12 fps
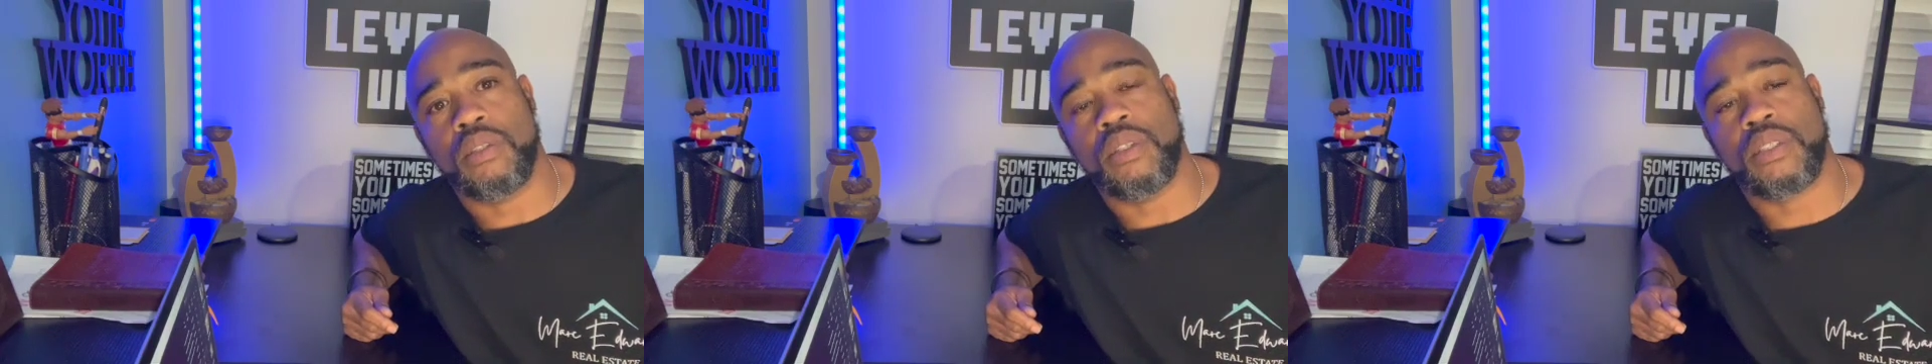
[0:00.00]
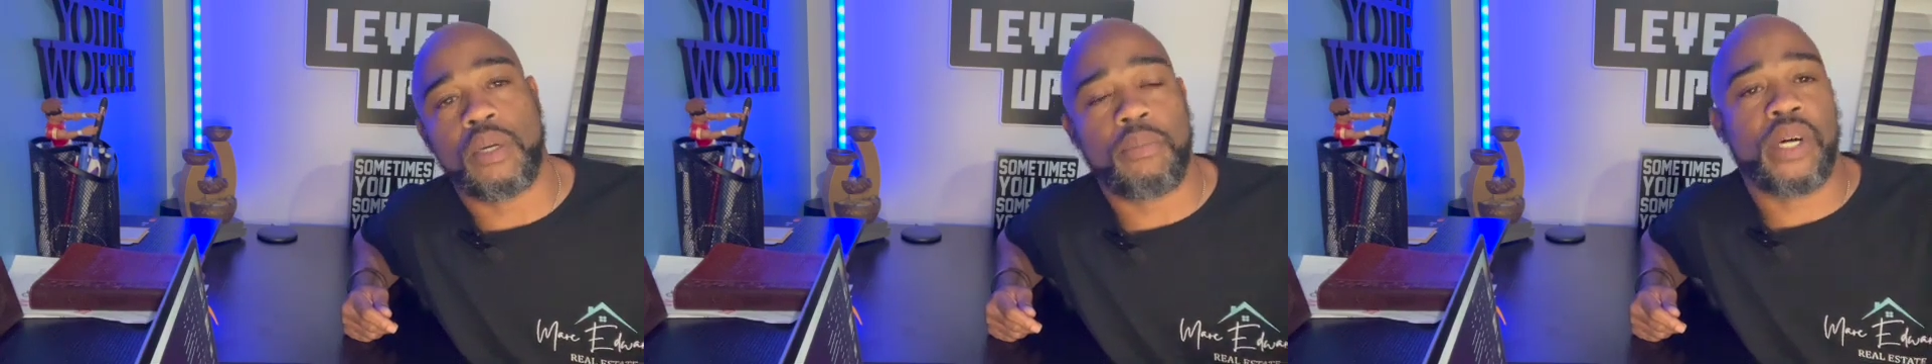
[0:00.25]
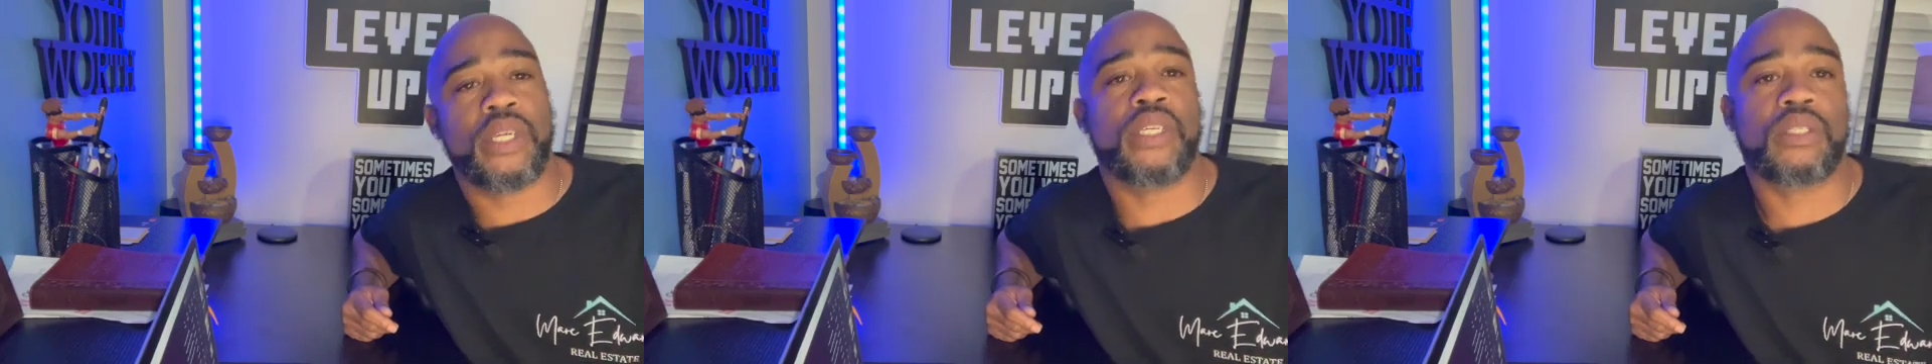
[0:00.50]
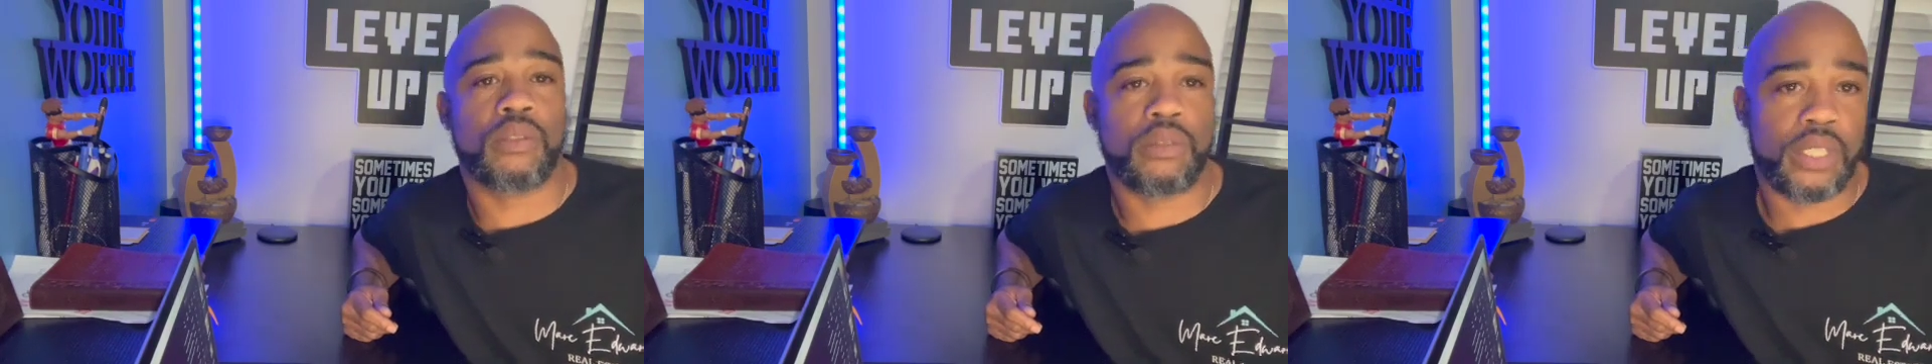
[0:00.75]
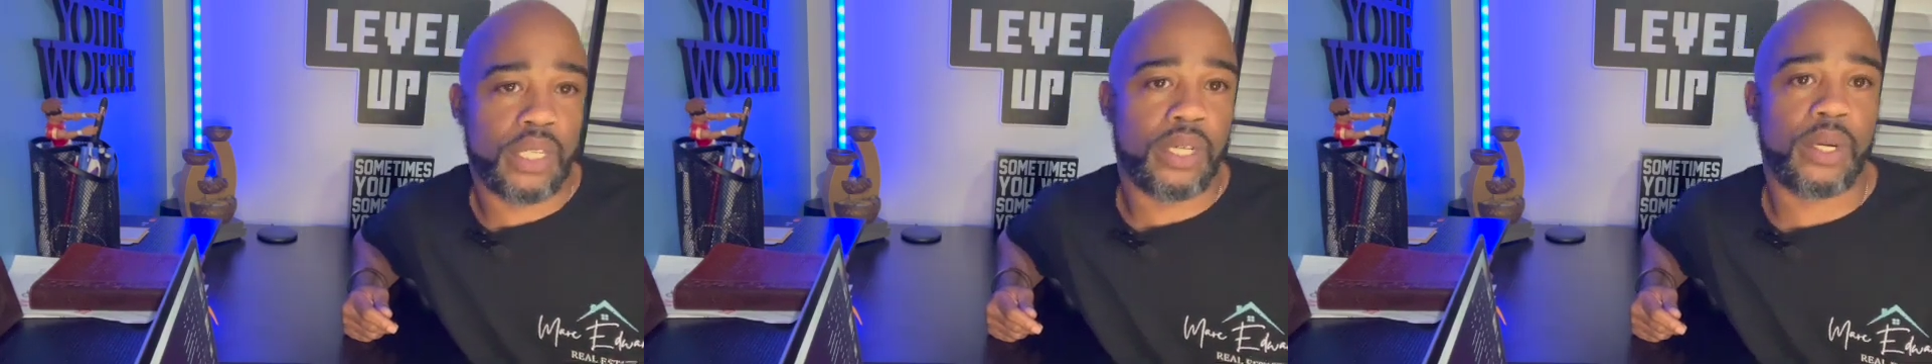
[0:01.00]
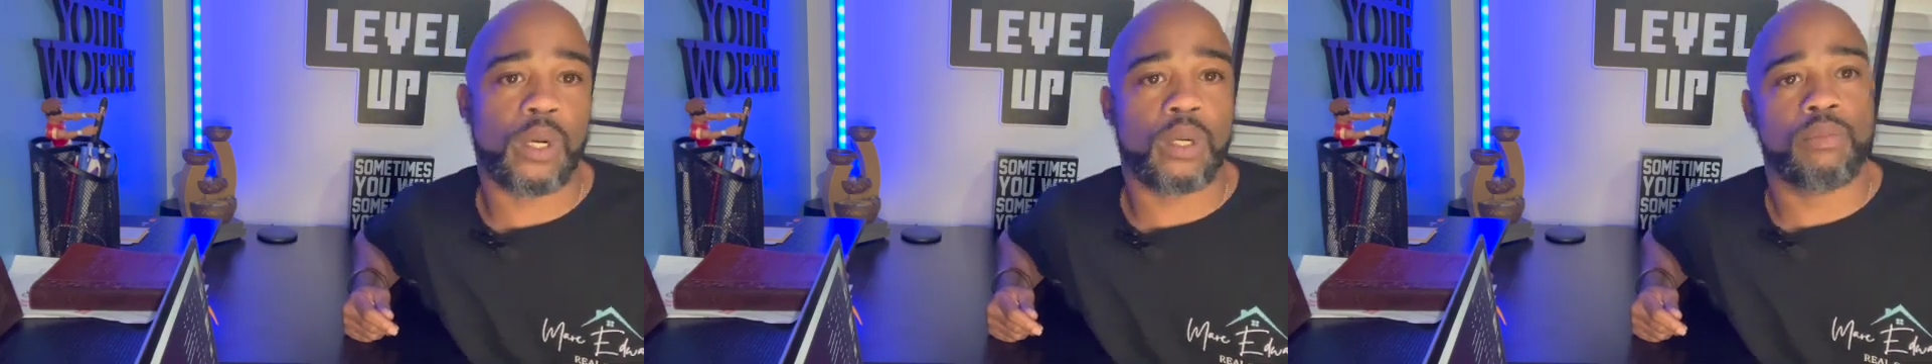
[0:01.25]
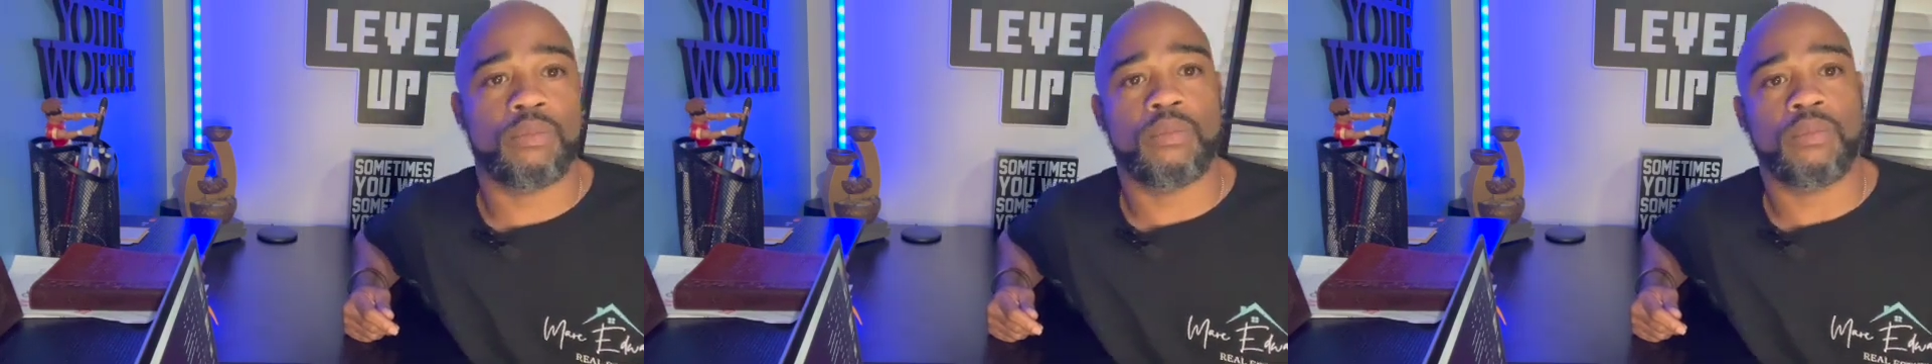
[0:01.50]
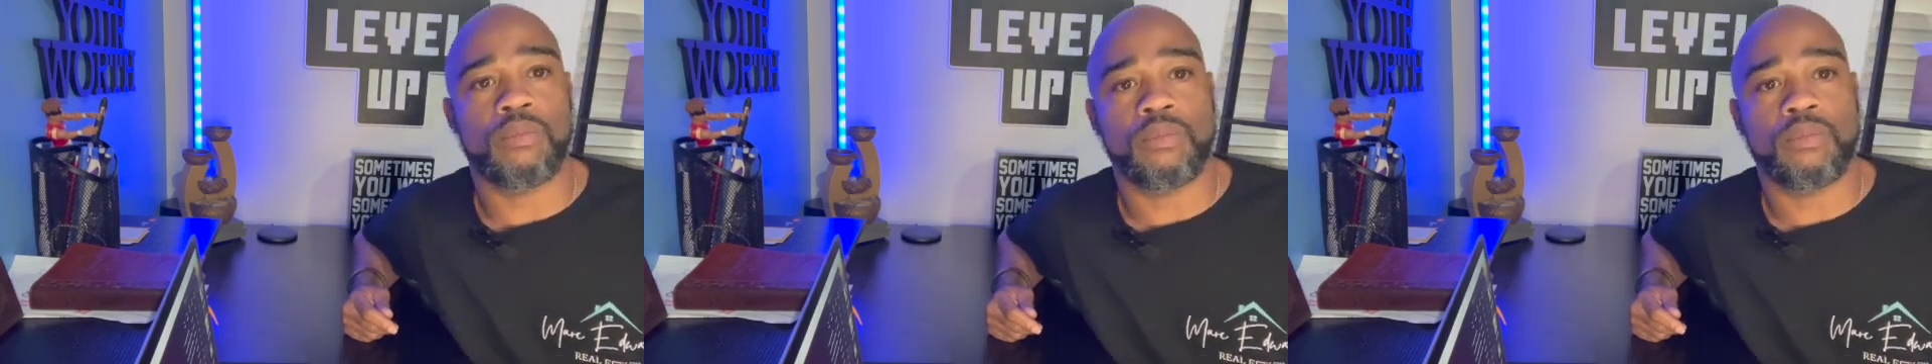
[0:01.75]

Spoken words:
is somebody that's going to take care of them.